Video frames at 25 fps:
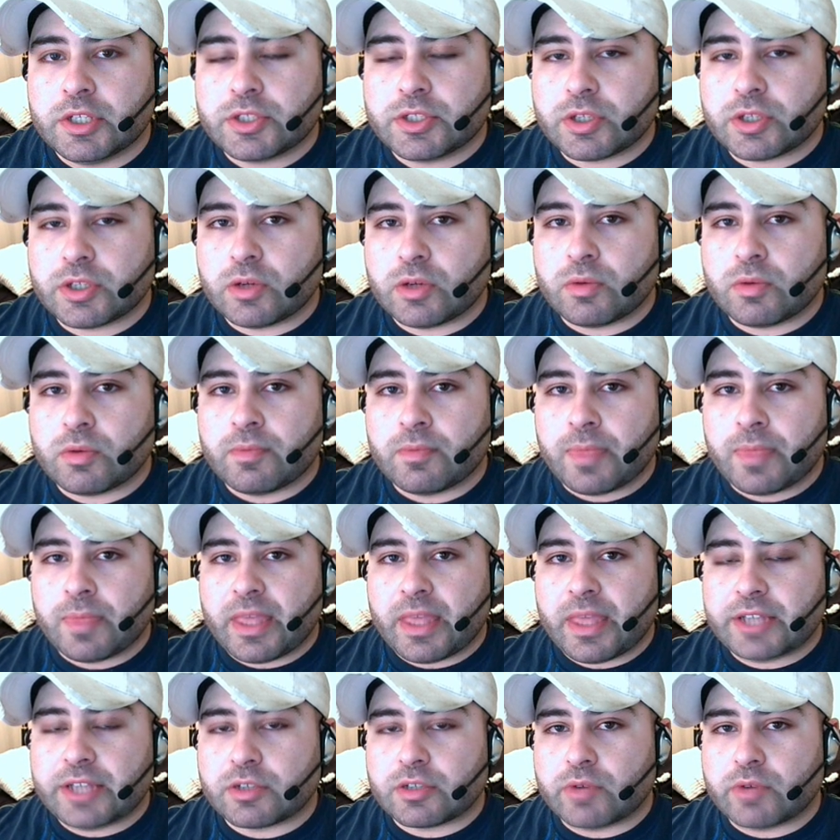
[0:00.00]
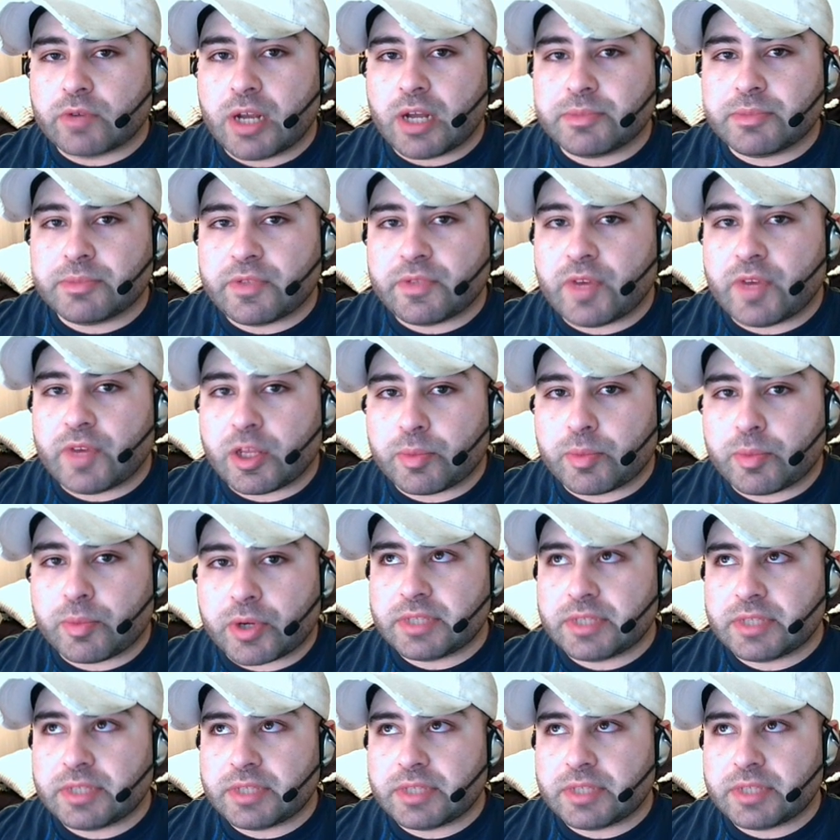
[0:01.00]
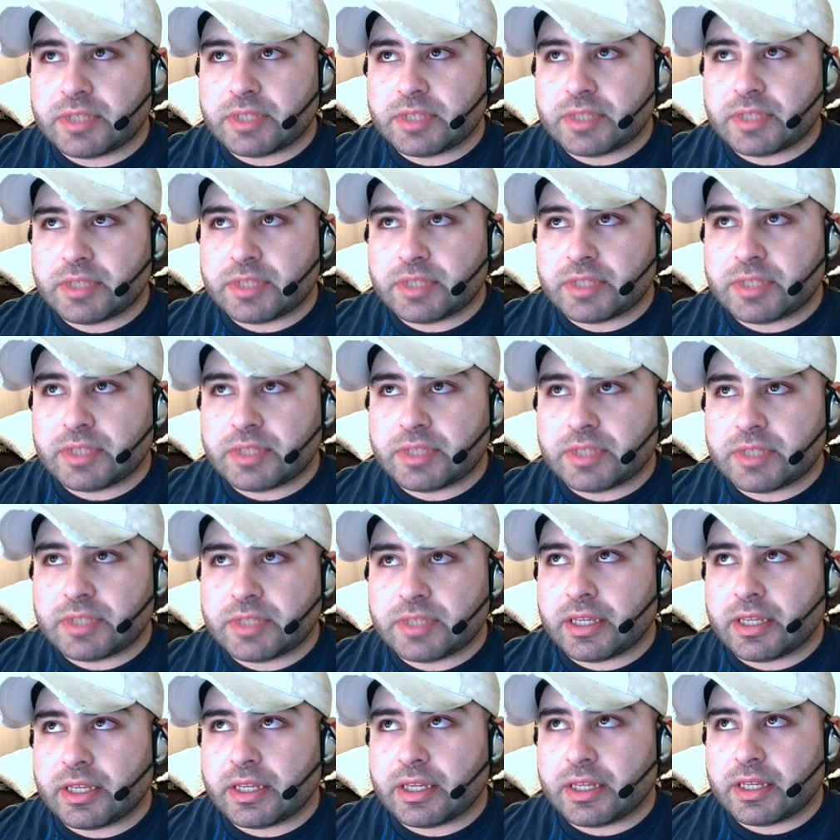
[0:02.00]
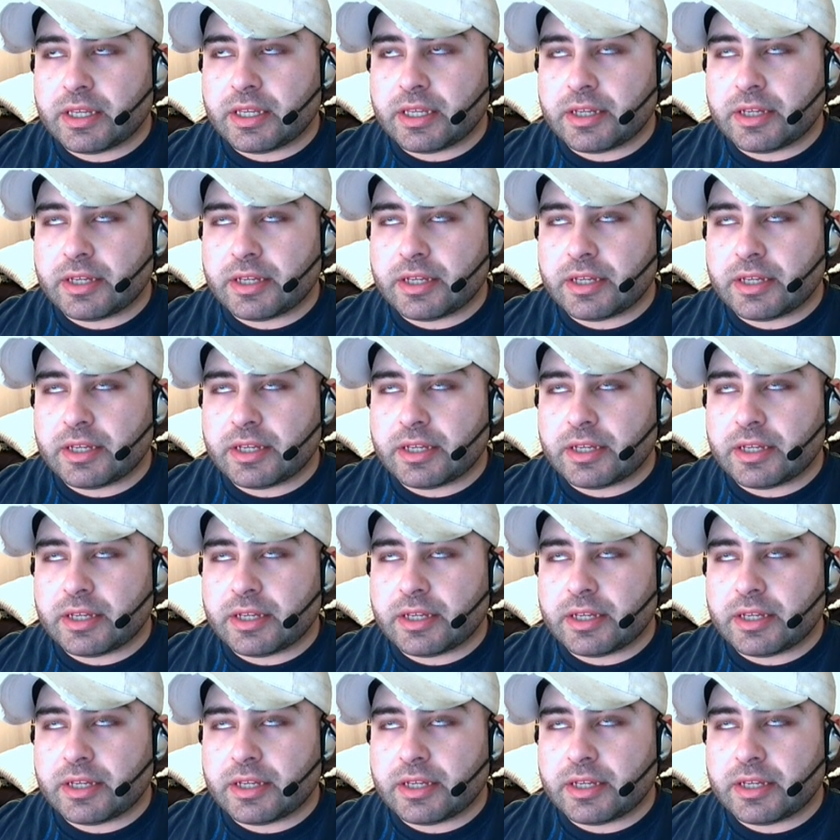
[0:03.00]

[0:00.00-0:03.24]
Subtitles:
So, as a ROM developer, I take